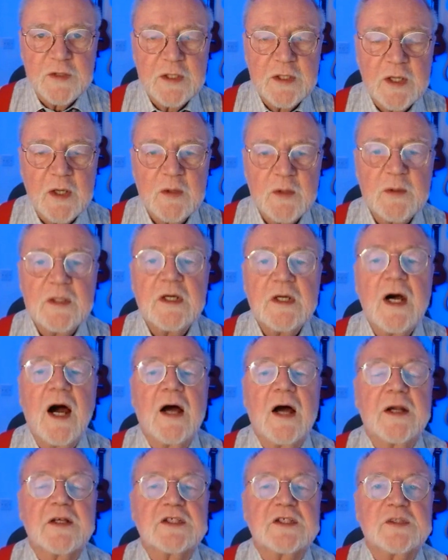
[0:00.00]
video,
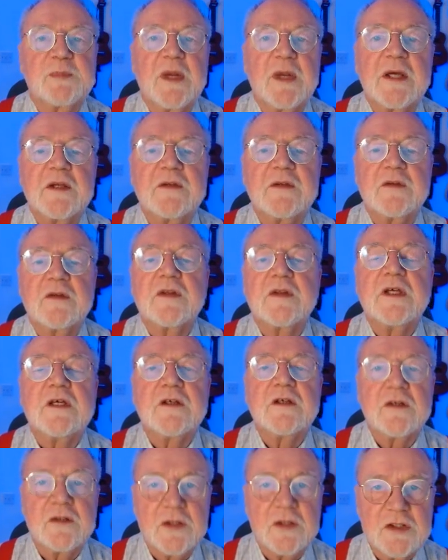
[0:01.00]
I'll explain the
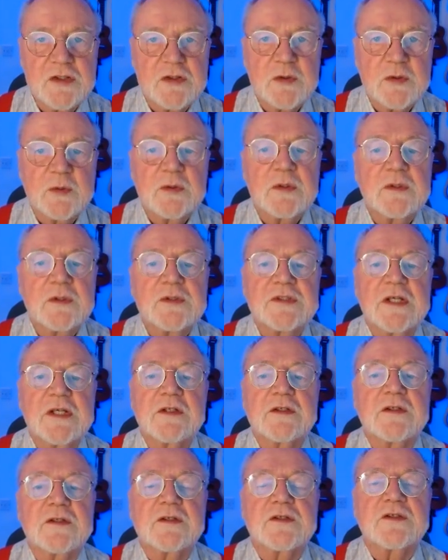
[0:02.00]
conditional
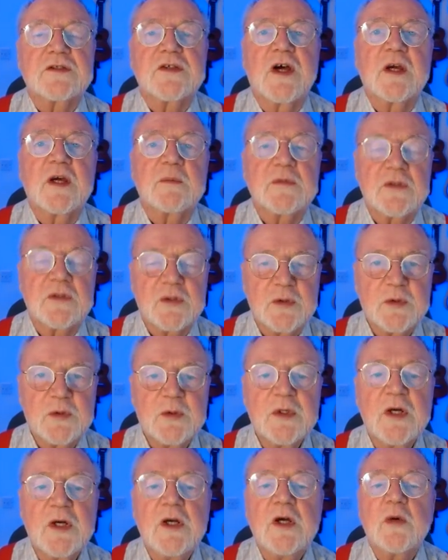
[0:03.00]
sentence type
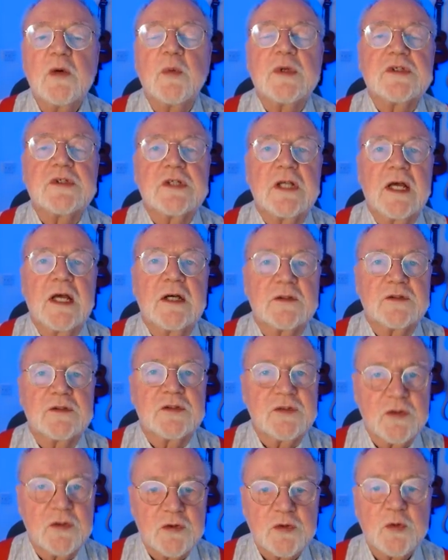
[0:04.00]
2, which allows
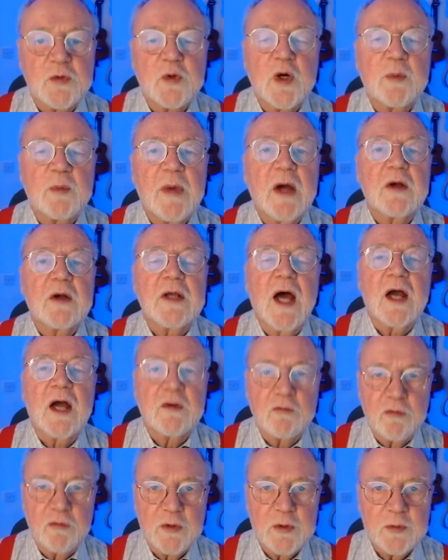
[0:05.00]
us to talk about
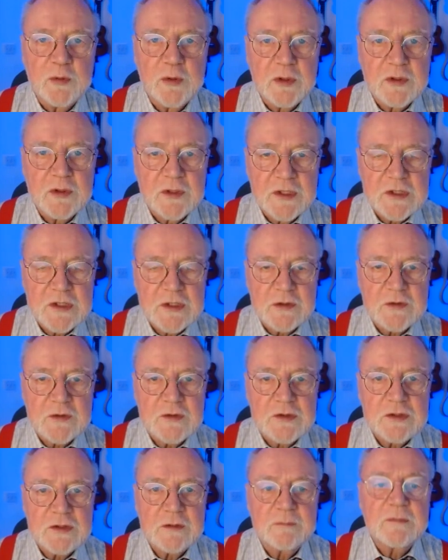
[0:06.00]
unreal
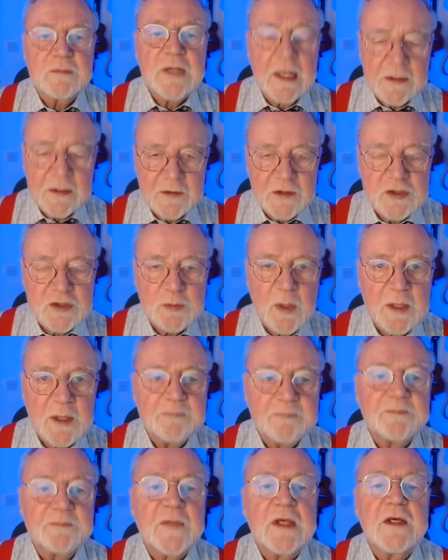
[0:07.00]
conditions, like this
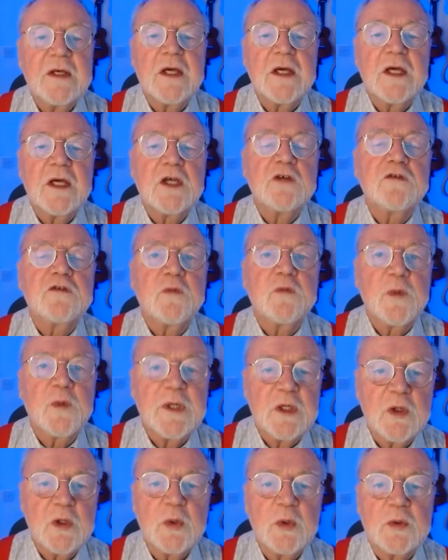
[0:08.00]
one, if
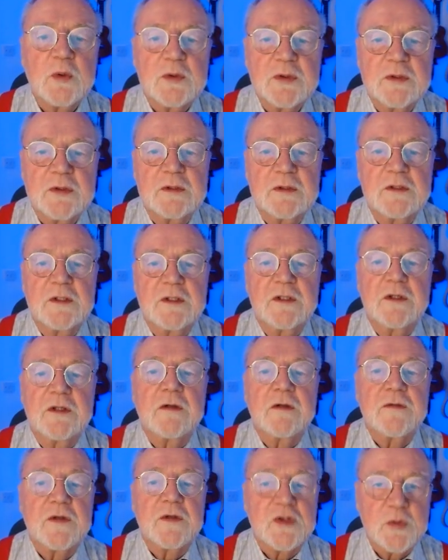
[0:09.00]
we caught
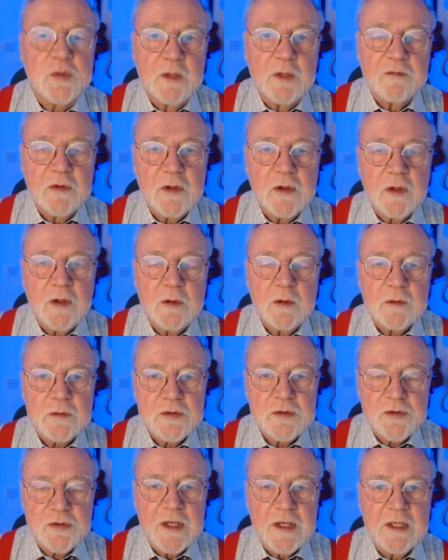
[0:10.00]
the 12
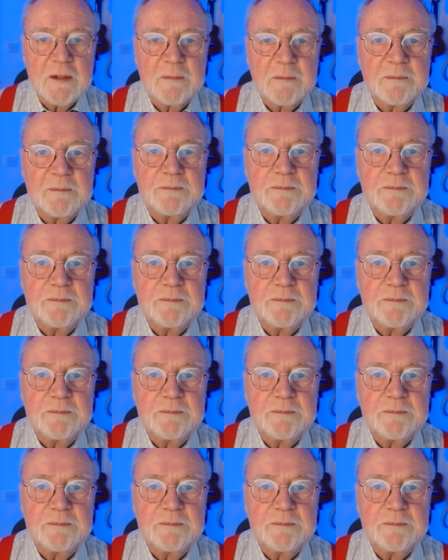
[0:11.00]
o'clock train.